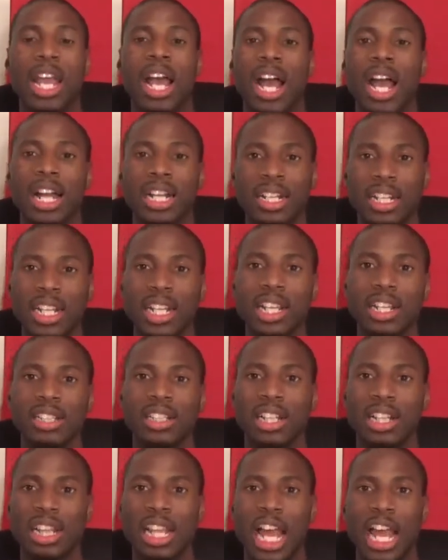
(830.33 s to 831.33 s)
I need
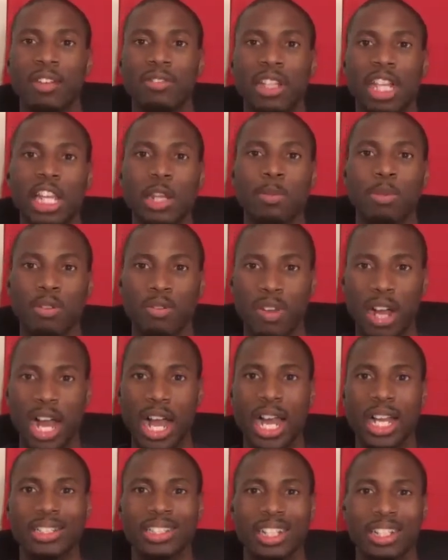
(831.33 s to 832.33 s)
the life that He
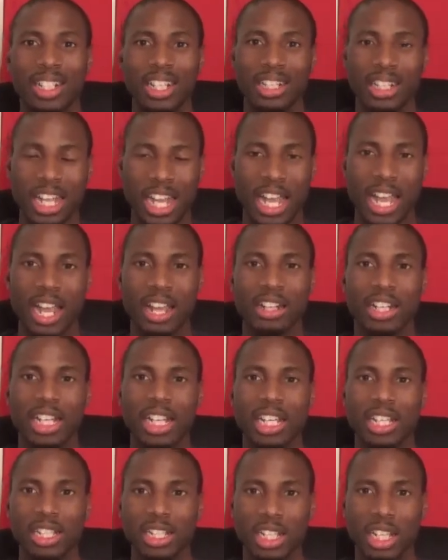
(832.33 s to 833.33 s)
provides. I need the air that
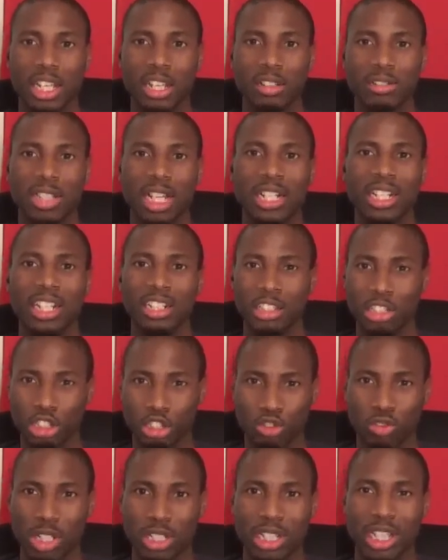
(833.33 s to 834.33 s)
He gives. I need the
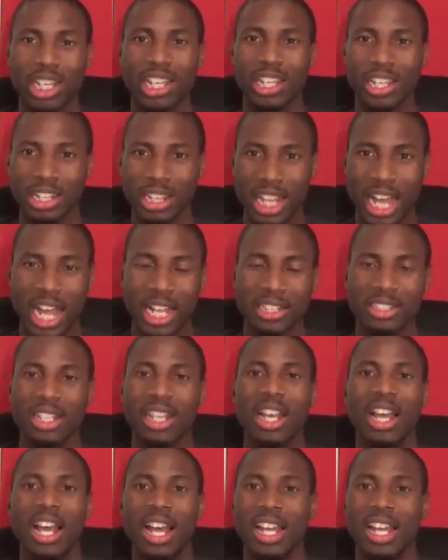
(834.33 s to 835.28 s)
strength that He allots.